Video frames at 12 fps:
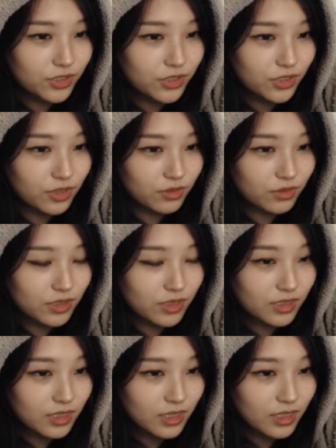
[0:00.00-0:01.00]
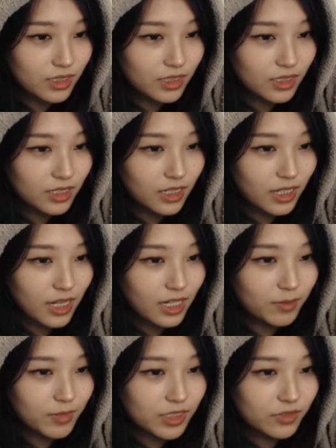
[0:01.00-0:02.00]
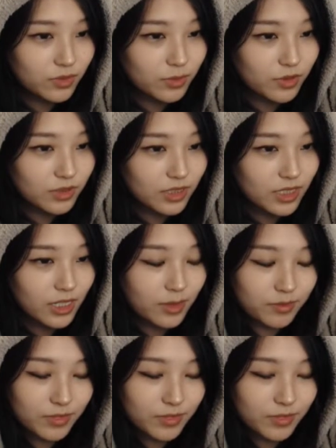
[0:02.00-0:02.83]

shows and animes for most of the time.